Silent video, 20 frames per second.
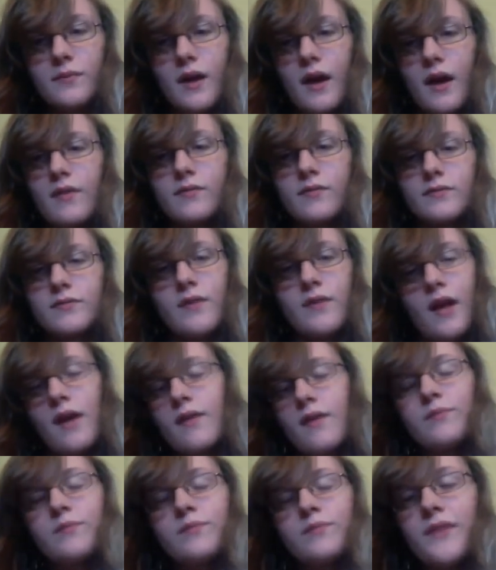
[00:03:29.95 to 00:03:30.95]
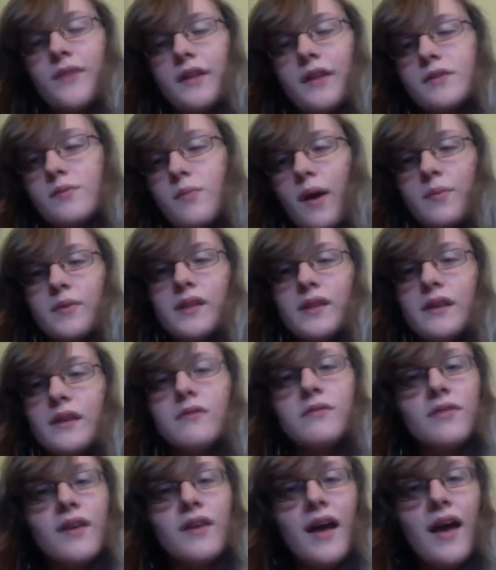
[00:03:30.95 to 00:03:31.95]
if I, that's my
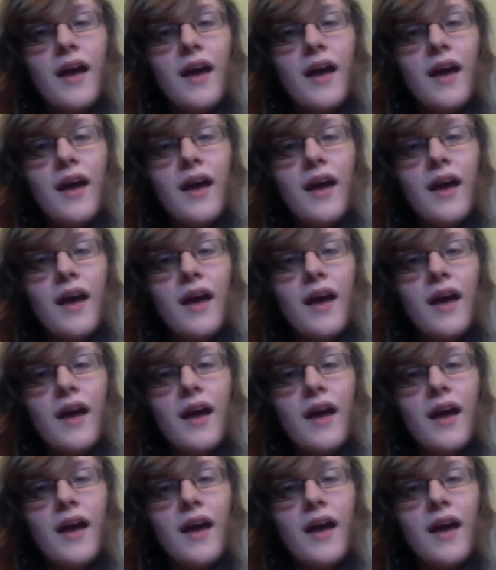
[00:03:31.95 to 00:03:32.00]
belief